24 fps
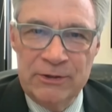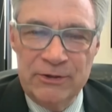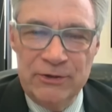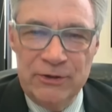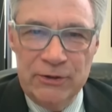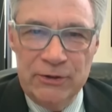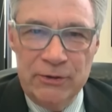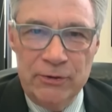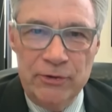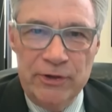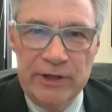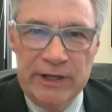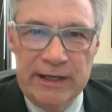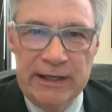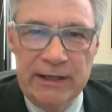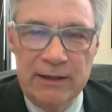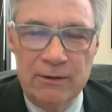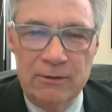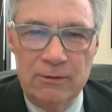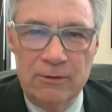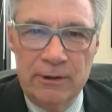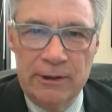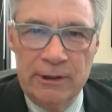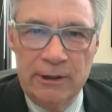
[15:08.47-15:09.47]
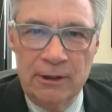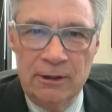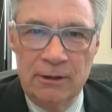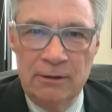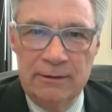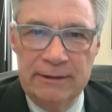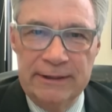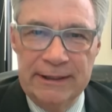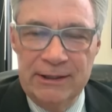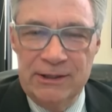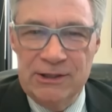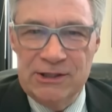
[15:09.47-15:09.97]
to the
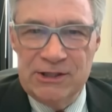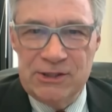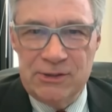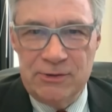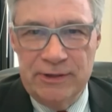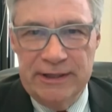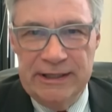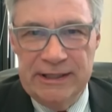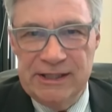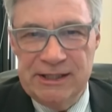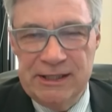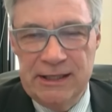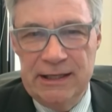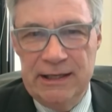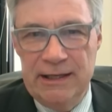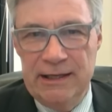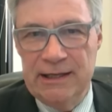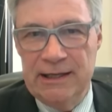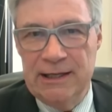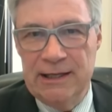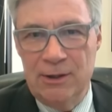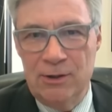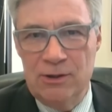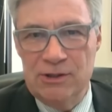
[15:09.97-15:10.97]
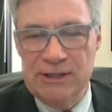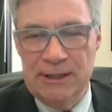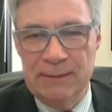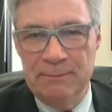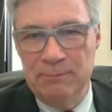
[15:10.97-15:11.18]
oil industry CEOs